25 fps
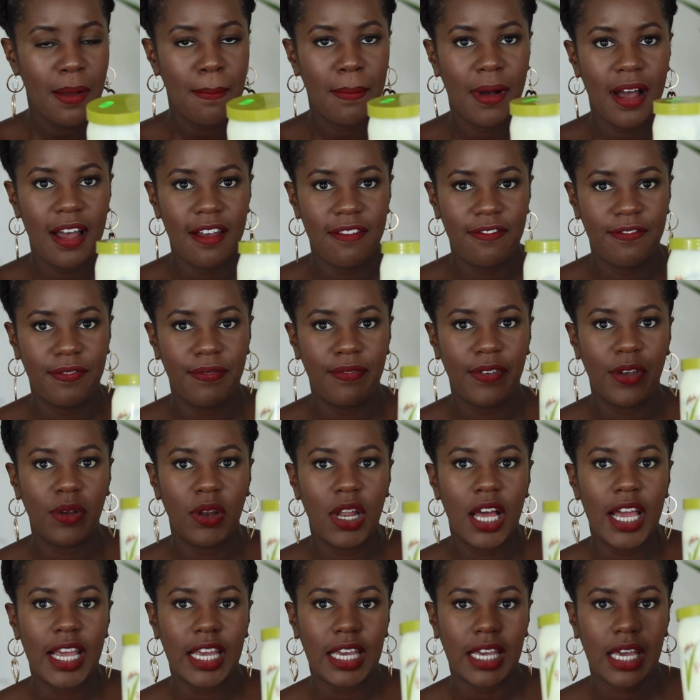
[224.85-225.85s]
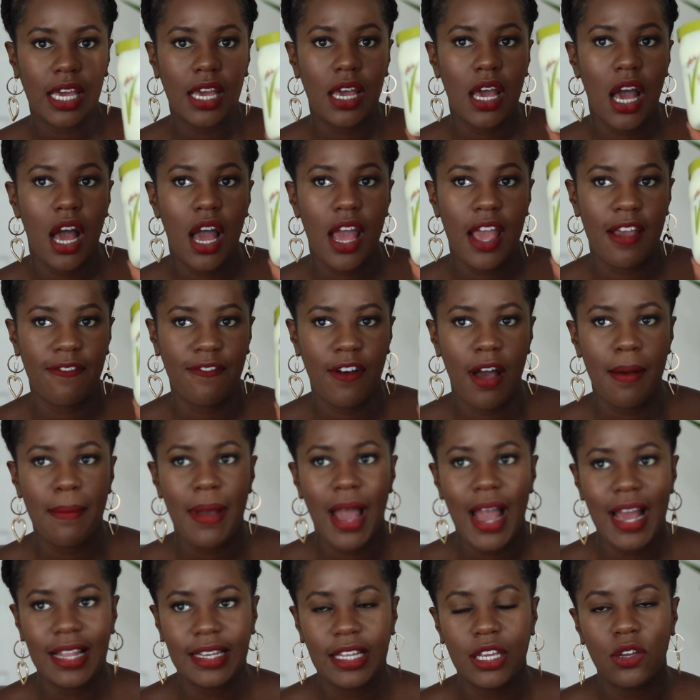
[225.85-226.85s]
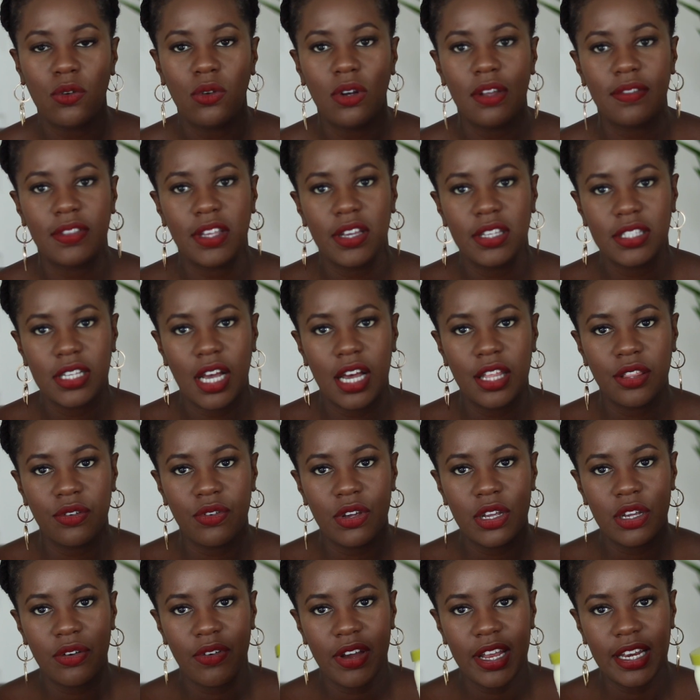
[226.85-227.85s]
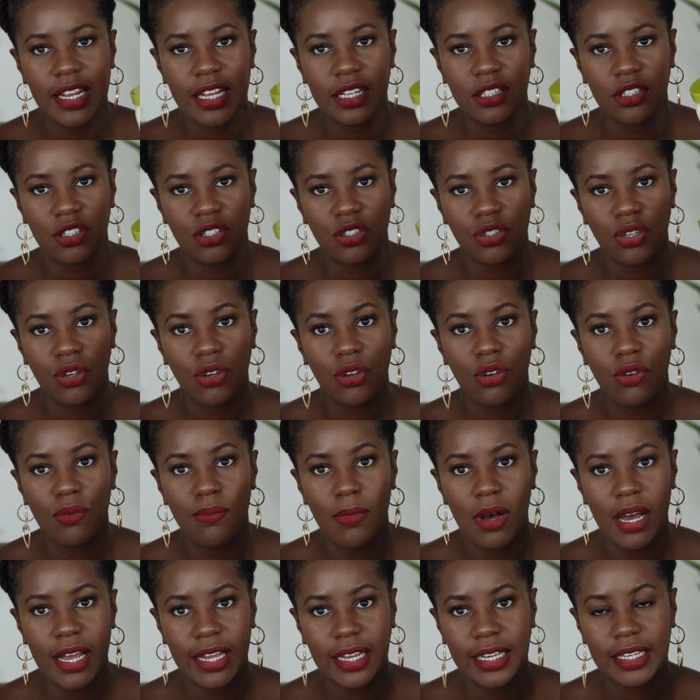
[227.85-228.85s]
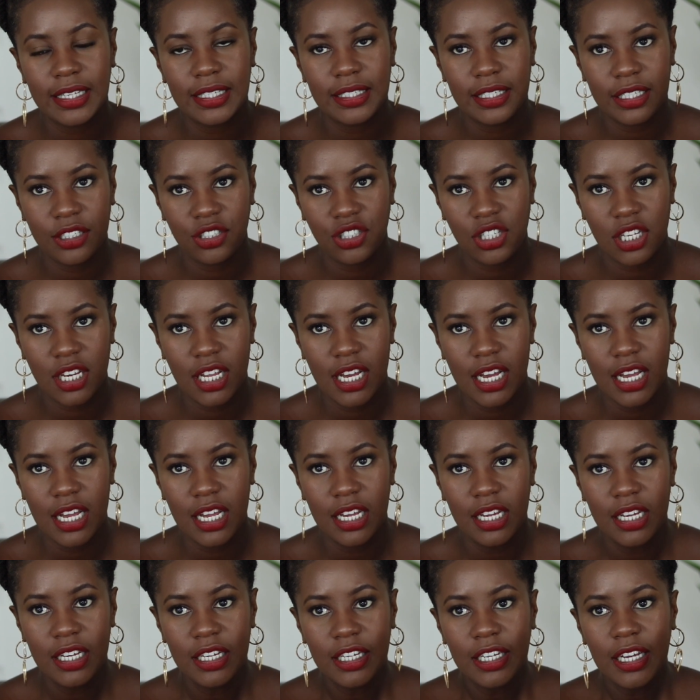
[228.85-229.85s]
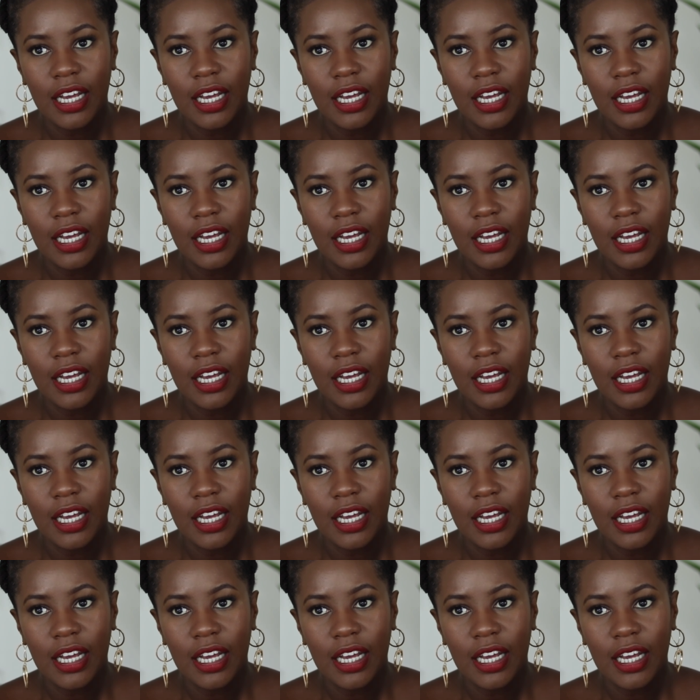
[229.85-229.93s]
But I feel like if I'm adding all of those other ingredients to my conditioner,